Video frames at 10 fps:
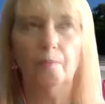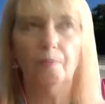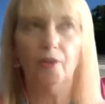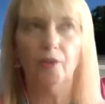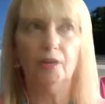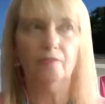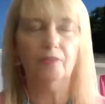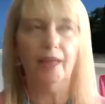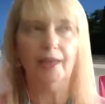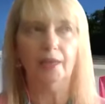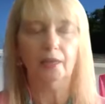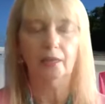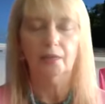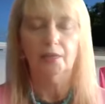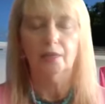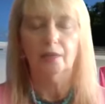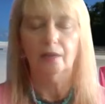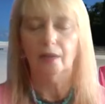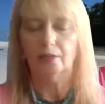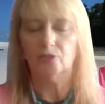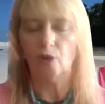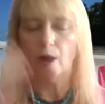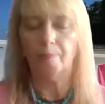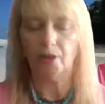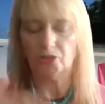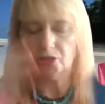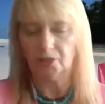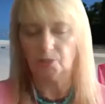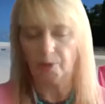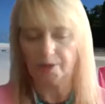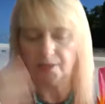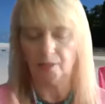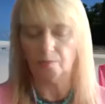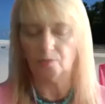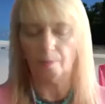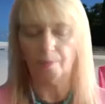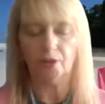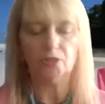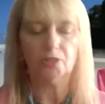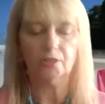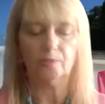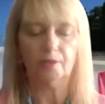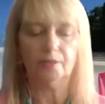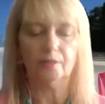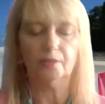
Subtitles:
period of like dropping our shields, raising them, dropping our shields and raising them.